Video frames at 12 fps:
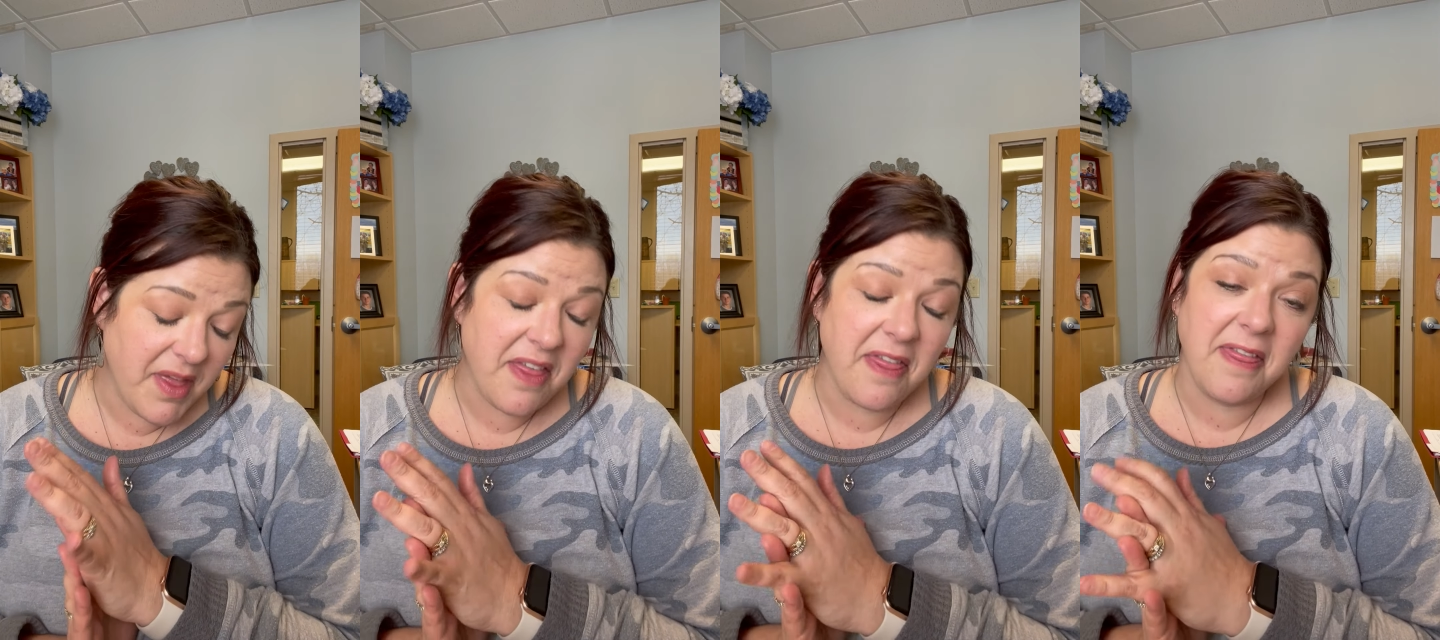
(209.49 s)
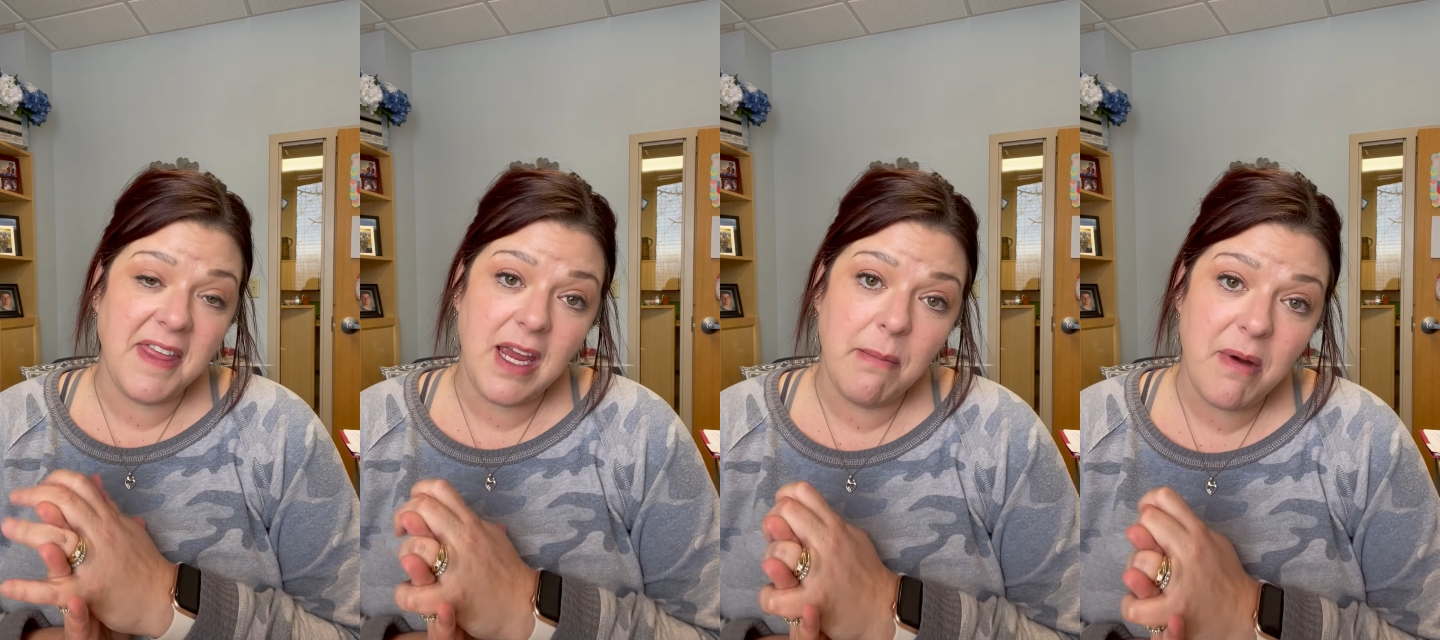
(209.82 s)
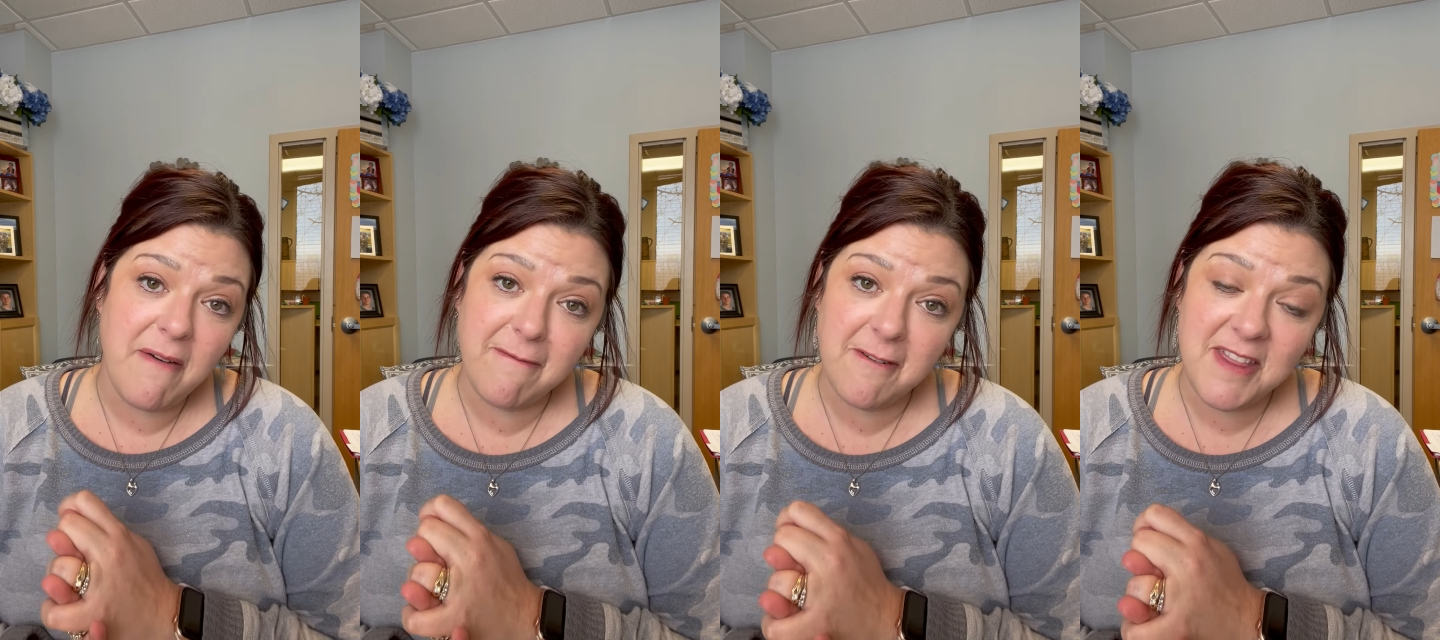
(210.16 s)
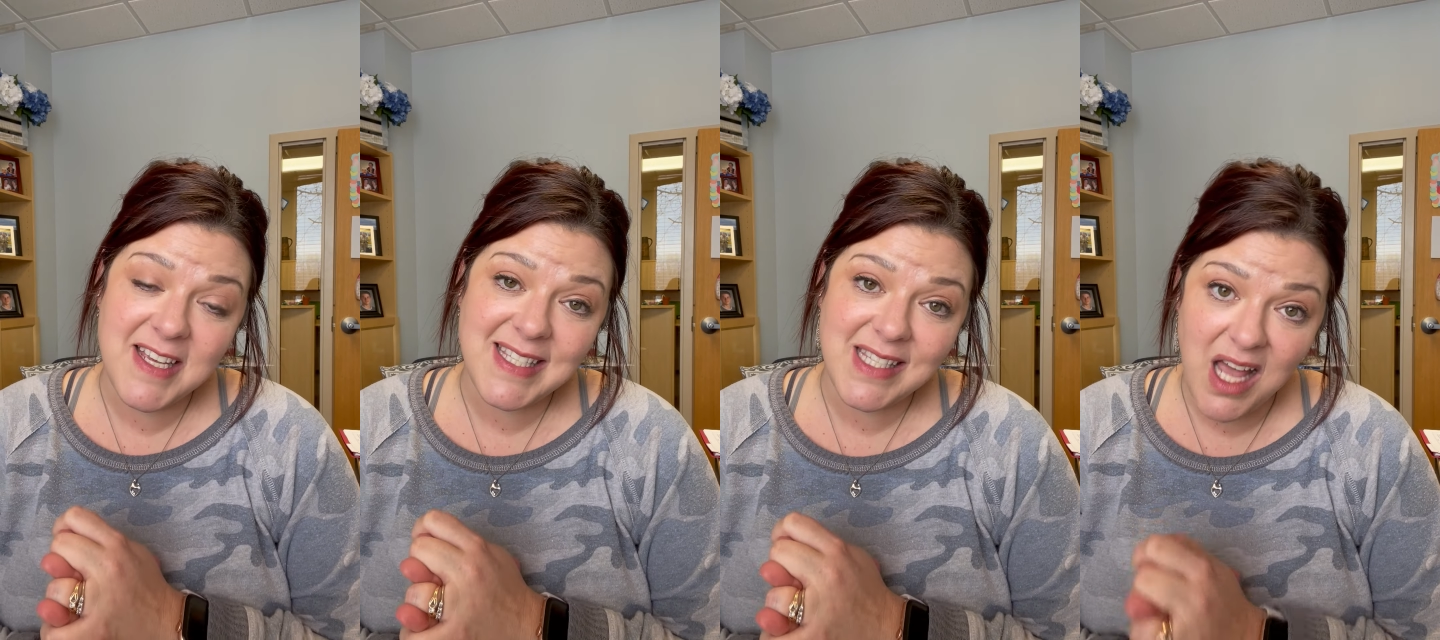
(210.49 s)
the theme for
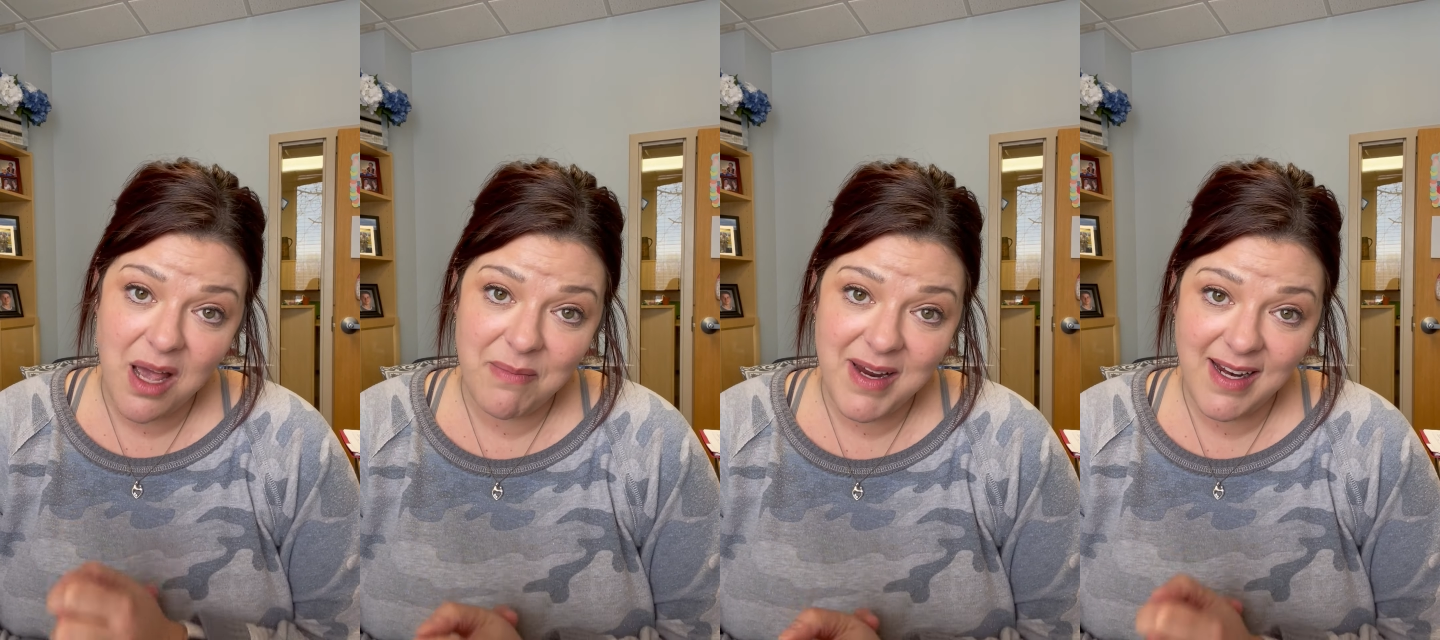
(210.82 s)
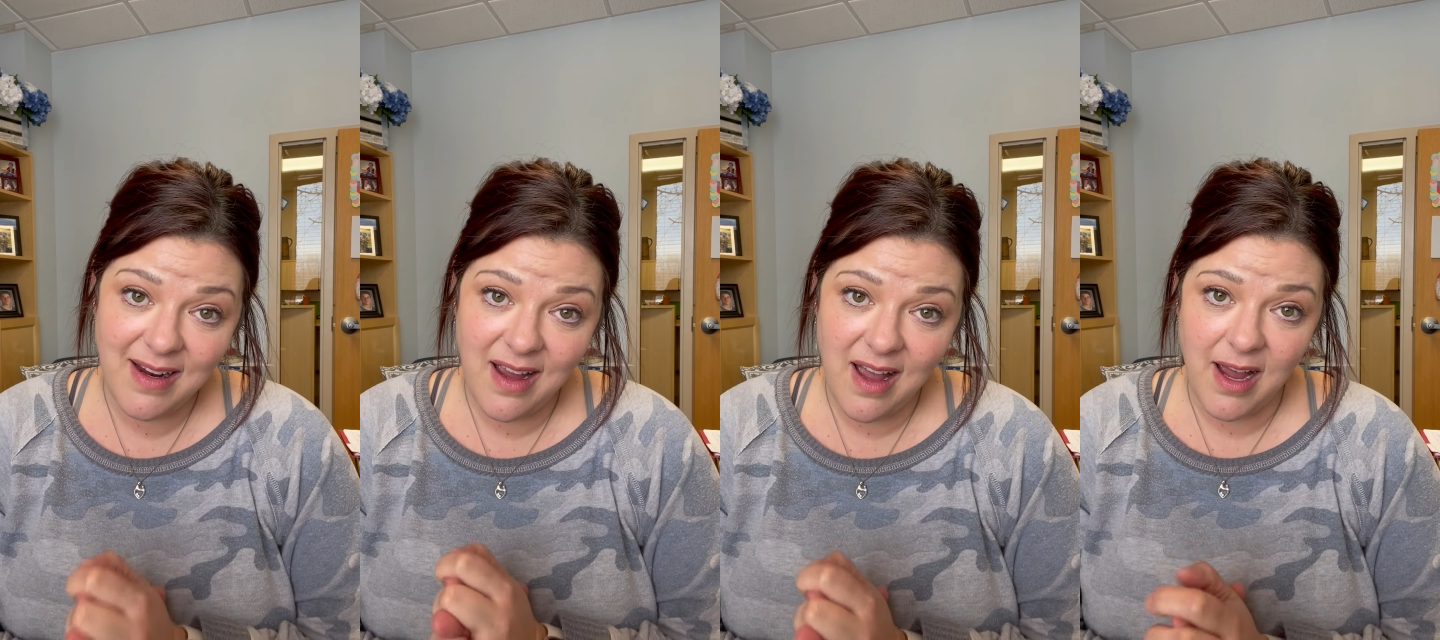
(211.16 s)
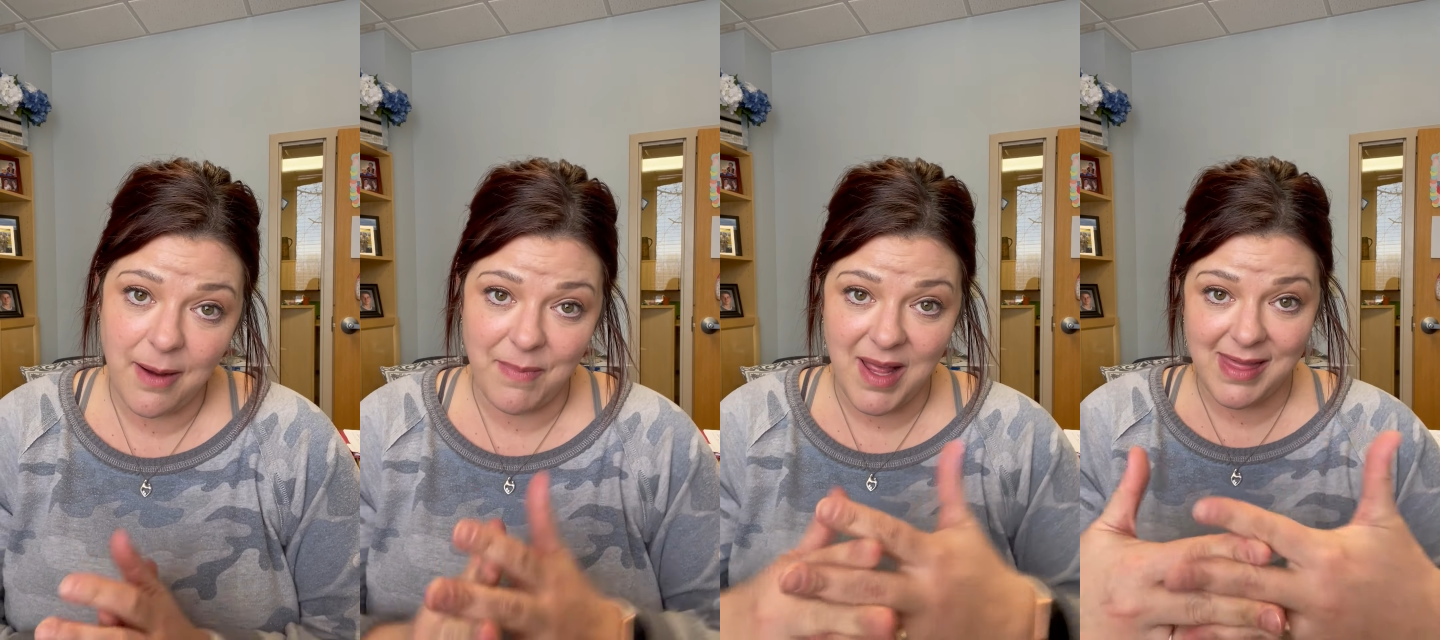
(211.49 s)
this coming um,